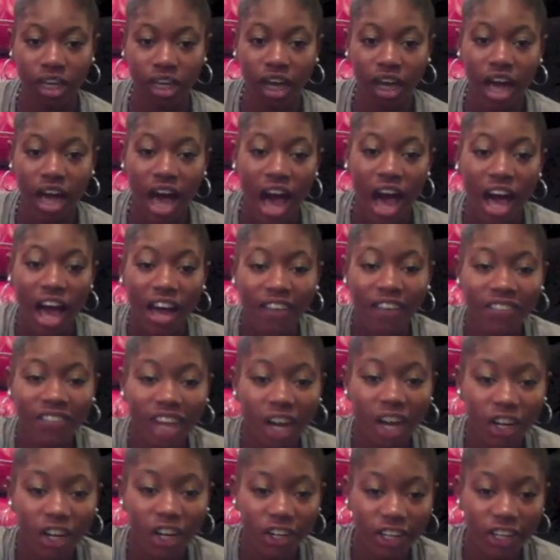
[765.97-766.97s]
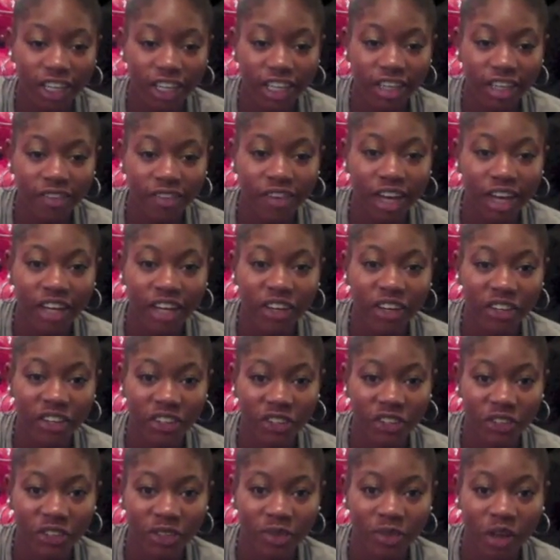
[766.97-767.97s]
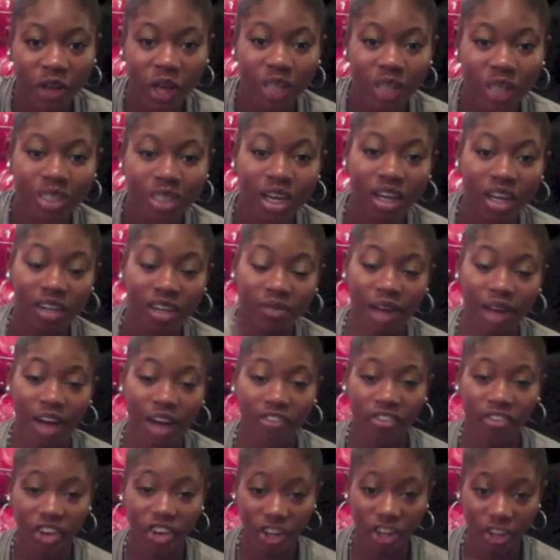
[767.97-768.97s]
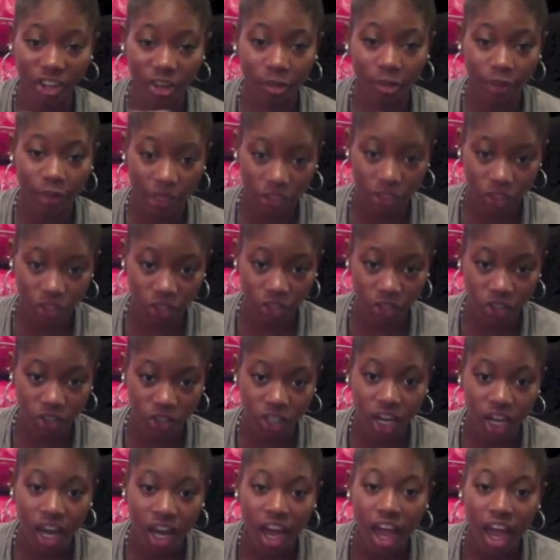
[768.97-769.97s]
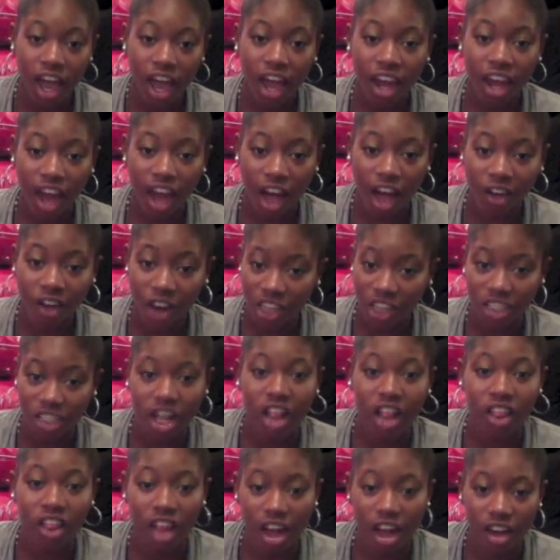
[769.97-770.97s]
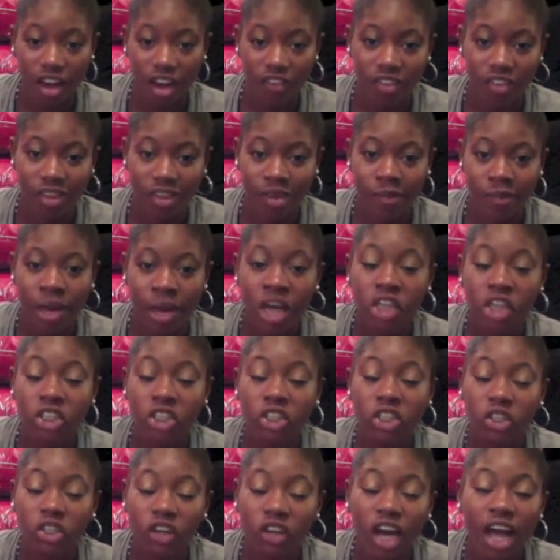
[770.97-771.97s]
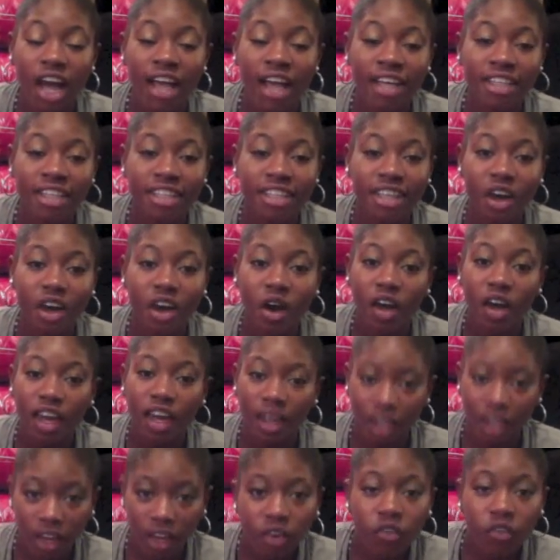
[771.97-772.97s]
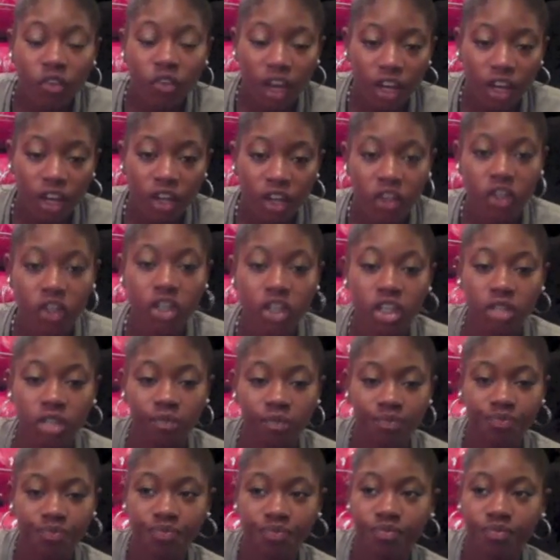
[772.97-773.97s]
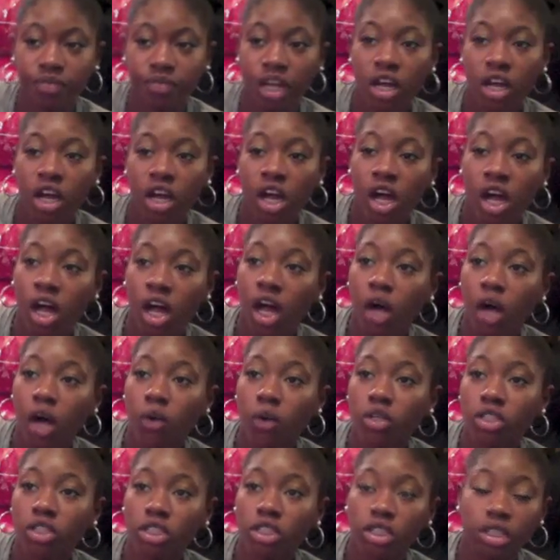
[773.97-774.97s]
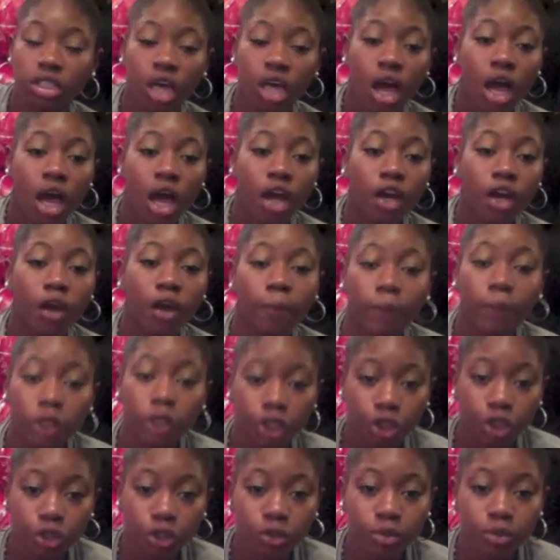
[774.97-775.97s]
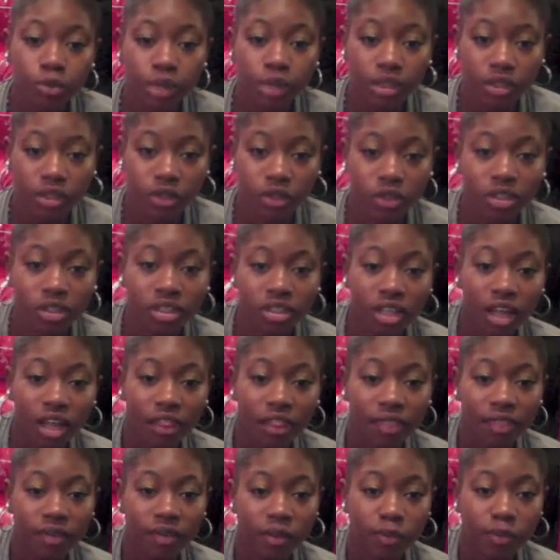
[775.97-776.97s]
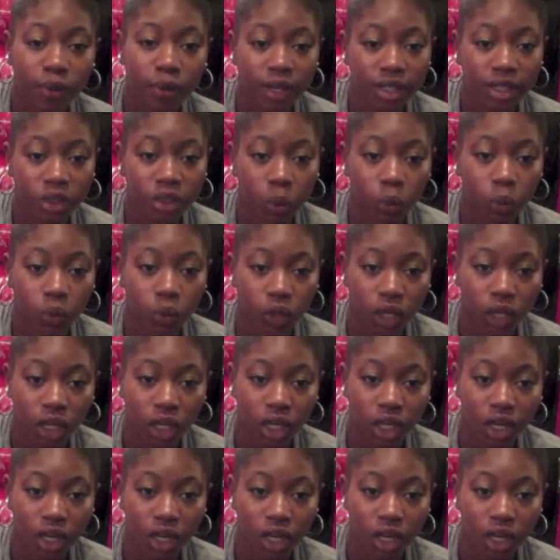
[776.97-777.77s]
I have not heard anybody on a dorm hall talk about regular pencils and I watch a lot of them. So guys, get regular, which is number two pencils. This brand's really good.